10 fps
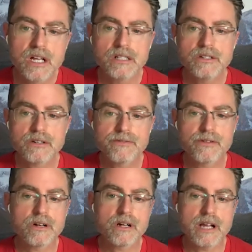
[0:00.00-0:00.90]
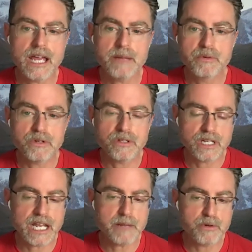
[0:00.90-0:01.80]
look at April
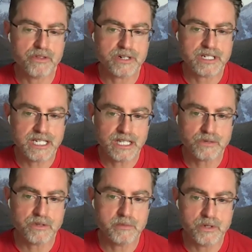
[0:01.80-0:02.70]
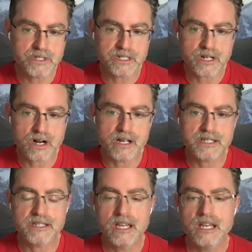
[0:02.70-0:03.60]
13th when the moon's in
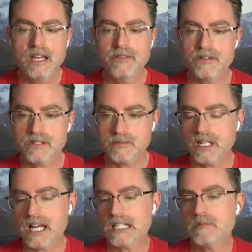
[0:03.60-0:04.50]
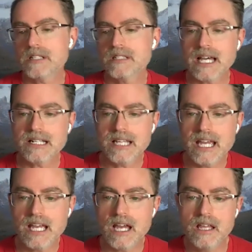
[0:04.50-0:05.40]
Taurus, and there's some good aspects that
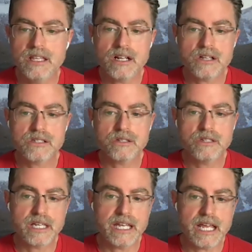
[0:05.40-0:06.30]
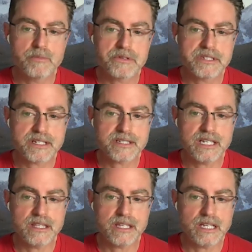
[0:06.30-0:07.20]
day. And then also look at April
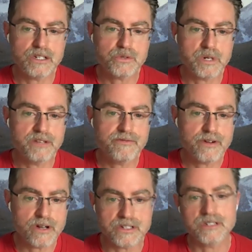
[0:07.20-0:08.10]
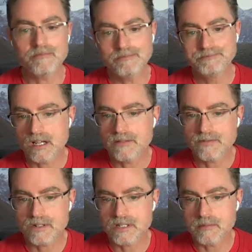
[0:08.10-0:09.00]
16th and 21st
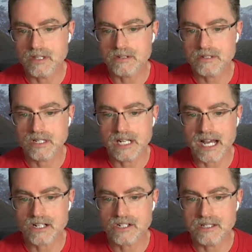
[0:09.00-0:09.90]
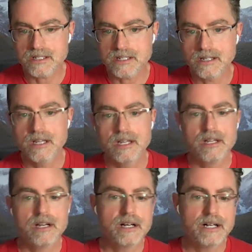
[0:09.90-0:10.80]
for some of those good actions.
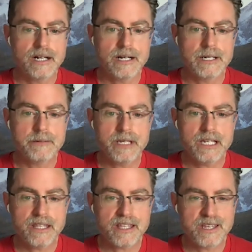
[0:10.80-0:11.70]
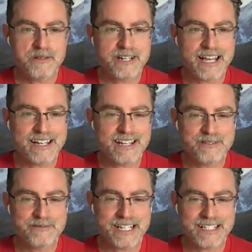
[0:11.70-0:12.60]
Anything that you want to add
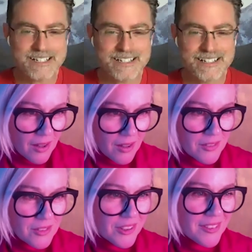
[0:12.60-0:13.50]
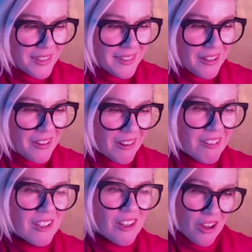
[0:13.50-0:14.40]
here, Vanessa? Just that there are
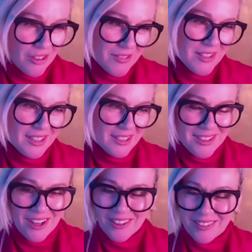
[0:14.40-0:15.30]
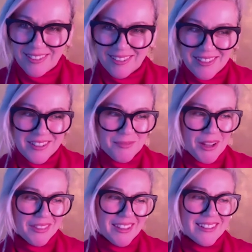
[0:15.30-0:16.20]
a lot of sextiles this month. There's